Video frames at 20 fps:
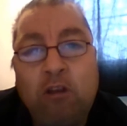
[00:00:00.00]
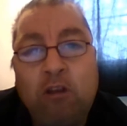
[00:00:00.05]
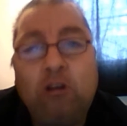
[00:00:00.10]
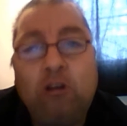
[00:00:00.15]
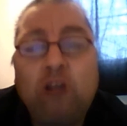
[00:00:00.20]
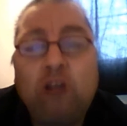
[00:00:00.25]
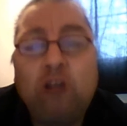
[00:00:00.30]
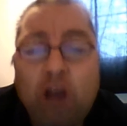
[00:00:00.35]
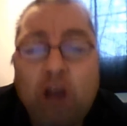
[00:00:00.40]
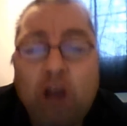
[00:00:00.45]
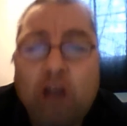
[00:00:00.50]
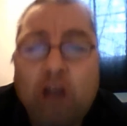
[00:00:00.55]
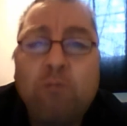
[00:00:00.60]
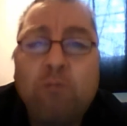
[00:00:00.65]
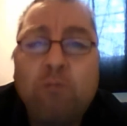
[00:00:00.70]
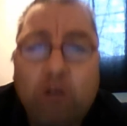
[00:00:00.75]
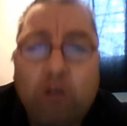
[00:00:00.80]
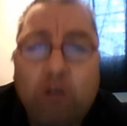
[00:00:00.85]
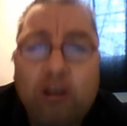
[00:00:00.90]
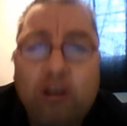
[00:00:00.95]
got
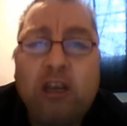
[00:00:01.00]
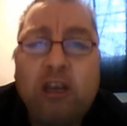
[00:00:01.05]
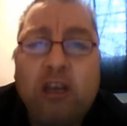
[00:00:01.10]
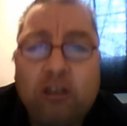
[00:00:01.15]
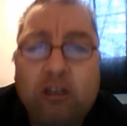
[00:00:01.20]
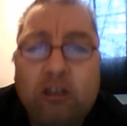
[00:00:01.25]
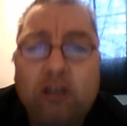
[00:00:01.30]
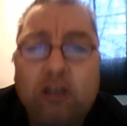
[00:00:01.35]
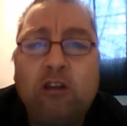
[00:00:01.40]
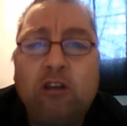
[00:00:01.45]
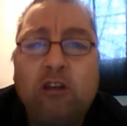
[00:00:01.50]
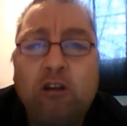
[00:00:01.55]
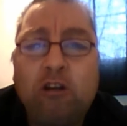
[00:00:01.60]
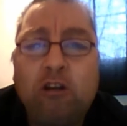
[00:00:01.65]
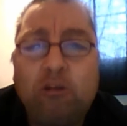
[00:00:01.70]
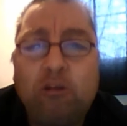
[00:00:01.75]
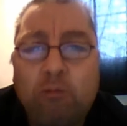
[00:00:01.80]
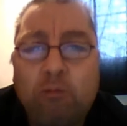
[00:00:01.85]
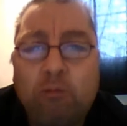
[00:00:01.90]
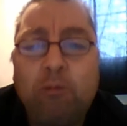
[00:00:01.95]
tired more easily than
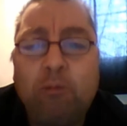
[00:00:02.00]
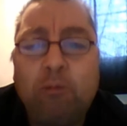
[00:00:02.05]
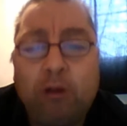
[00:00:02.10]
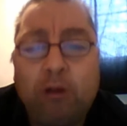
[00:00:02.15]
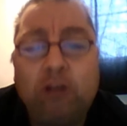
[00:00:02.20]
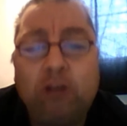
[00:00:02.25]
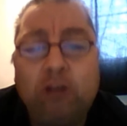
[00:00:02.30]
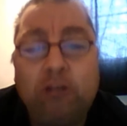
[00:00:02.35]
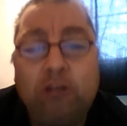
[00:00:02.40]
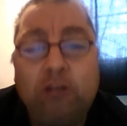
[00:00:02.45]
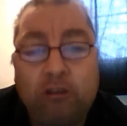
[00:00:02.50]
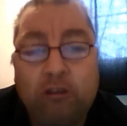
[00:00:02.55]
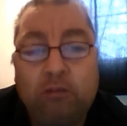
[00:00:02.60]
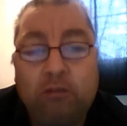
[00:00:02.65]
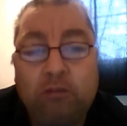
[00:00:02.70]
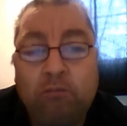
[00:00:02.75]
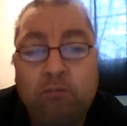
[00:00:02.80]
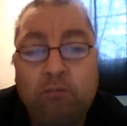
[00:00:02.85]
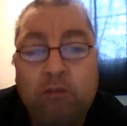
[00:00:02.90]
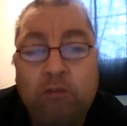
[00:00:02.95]
a normal
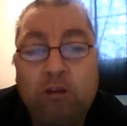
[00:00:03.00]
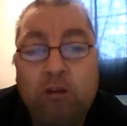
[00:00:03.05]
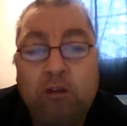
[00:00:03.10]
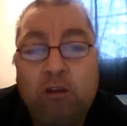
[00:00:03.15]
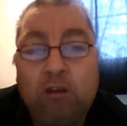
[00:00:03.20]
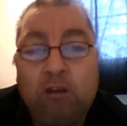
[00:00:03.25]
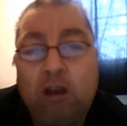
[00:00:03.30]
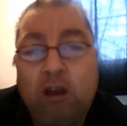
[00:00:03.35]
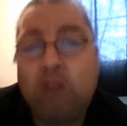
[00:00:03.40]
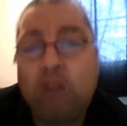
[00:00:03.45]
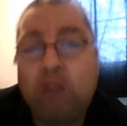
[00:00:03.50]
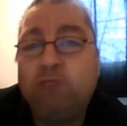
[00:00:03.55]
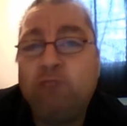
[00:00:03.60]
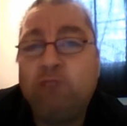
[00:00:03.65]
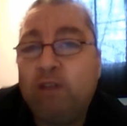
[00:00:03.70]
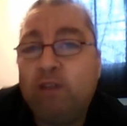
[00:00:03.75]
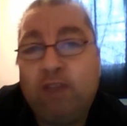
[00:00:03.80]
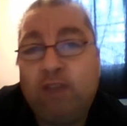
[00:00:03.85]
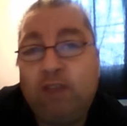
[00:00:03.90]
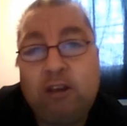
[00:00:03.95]
person. I
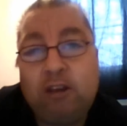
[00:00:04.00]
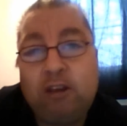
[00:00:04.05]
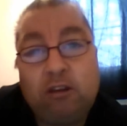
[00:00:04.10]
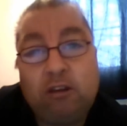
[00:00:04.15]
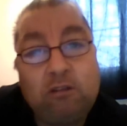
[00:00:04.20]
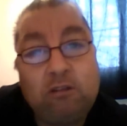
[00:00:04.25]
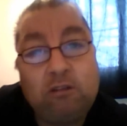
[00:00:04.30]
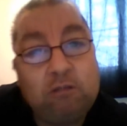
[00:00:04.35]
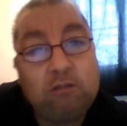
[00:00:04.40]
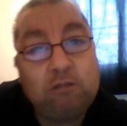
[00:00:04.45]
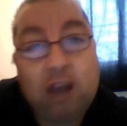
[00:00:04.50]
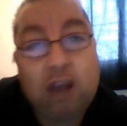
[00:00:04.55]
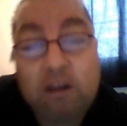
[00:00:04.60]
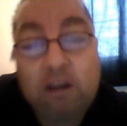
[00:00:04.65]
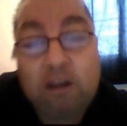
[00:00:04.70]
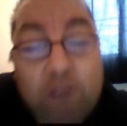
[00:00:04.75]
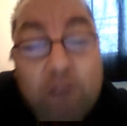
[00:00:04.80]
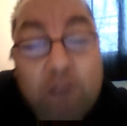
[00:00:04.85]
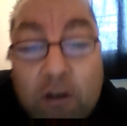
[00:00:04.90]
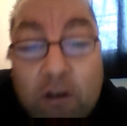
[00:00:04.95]
didn't really think
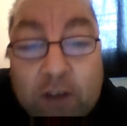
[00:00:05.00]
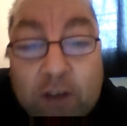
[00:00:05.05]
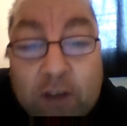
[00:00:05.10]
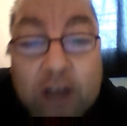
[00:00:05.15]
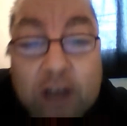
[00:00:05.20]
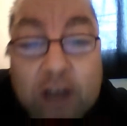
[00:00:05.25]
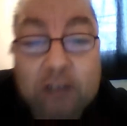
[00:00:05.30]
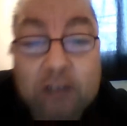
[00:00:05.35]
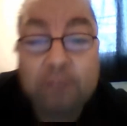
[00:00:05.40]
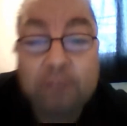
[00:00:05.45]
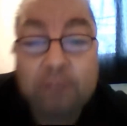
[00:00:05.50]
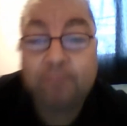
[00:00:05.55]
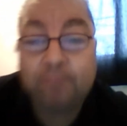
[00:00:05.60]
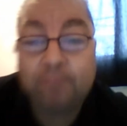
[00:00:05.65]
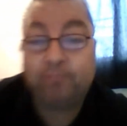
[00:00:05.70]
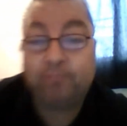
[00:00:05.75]
anything of it.